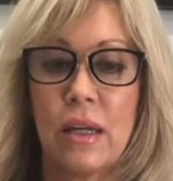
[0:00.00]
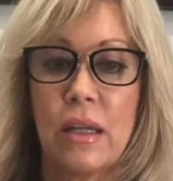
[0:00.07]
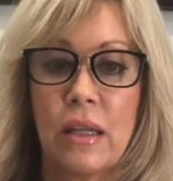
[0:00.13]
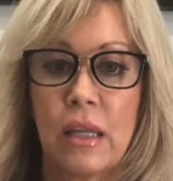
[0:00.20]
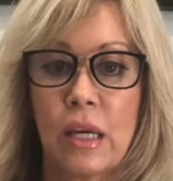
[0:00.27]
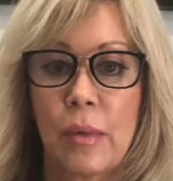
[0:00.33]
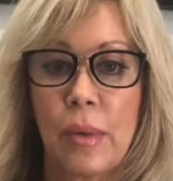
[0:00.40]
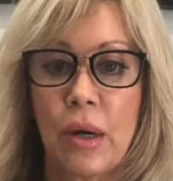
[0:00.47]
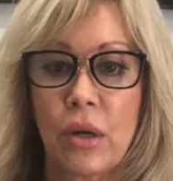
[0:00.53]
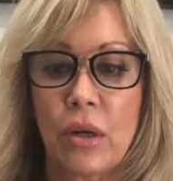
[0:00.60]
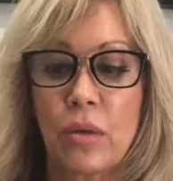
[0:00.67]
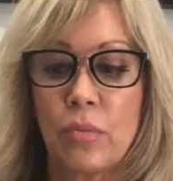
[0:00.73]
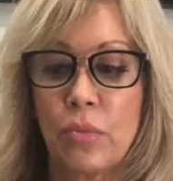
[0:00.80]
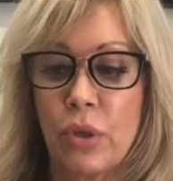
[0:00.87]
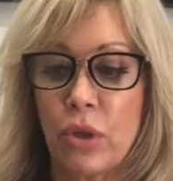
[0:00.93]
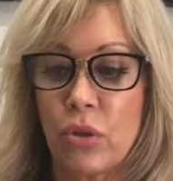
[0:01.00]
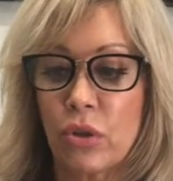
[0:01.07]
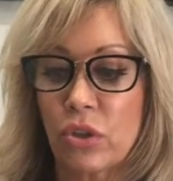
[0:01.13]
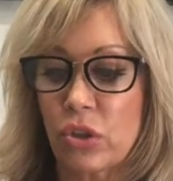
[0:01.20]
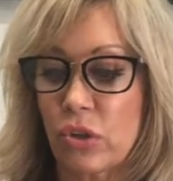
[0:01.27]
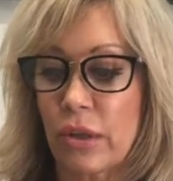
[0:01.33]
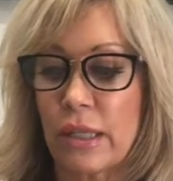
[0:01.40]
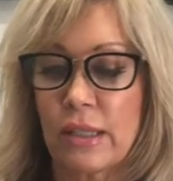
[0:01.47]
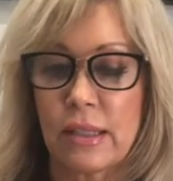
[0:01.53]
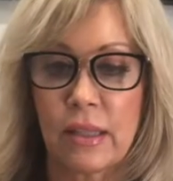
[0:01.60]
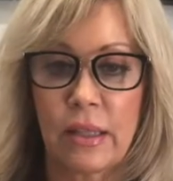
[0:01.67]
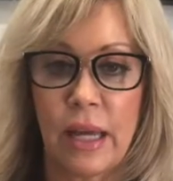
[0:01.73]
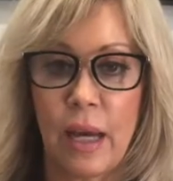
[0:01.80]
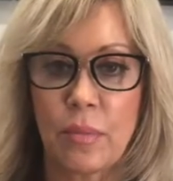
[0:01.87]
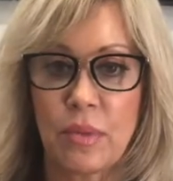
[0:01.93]
Think about computer screens and
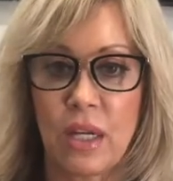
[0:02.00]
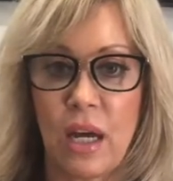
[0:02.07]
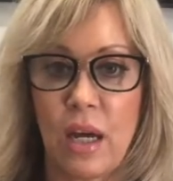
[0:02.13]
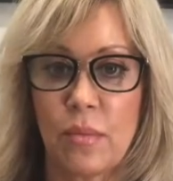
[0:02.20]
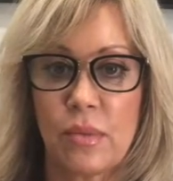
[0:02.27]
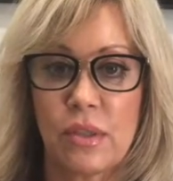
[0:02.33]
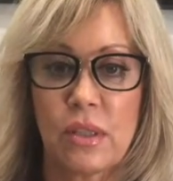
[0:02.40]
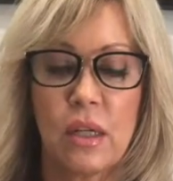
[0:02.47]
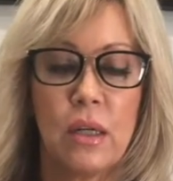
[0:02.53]
laptops.